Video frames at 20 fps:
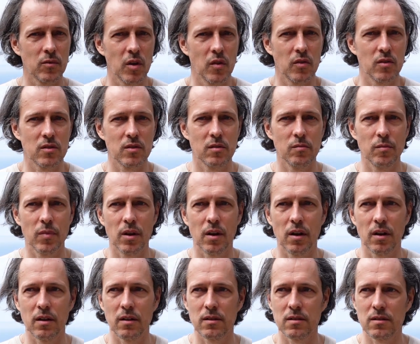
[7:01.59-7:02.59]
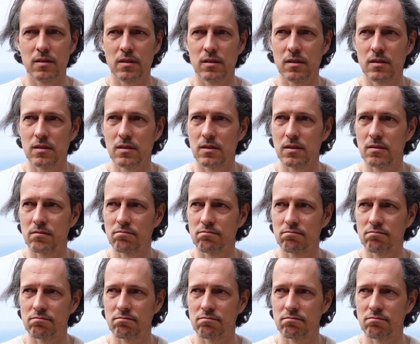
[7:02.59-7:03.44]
And the simple answer is,